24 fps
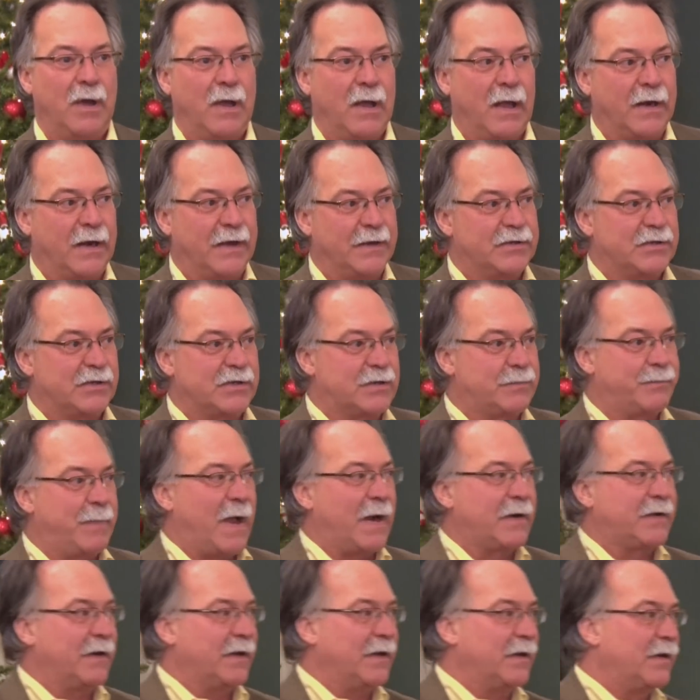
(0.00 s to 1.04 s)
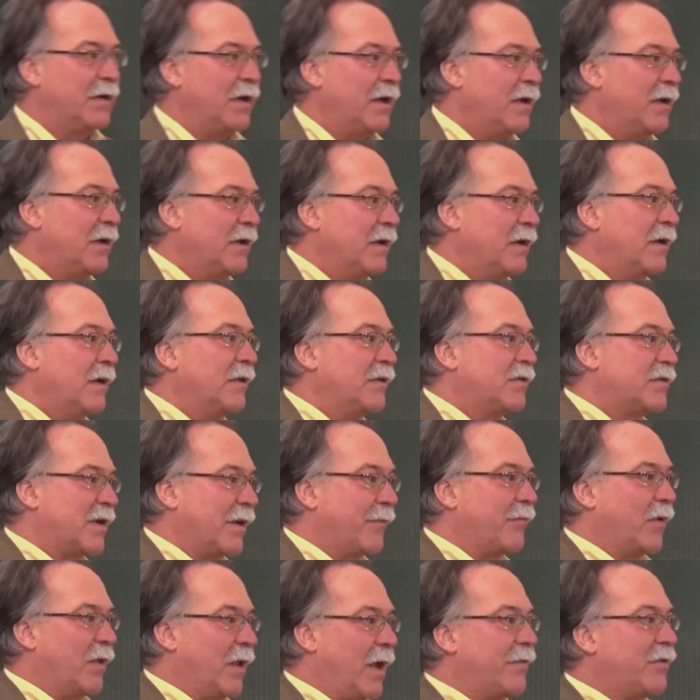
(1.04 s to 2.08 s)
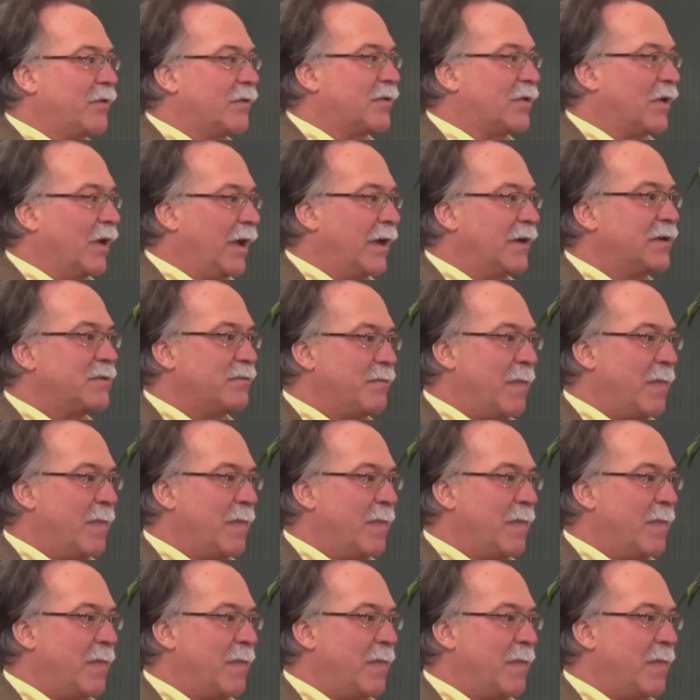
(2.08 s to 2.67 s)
And I suspected several other things,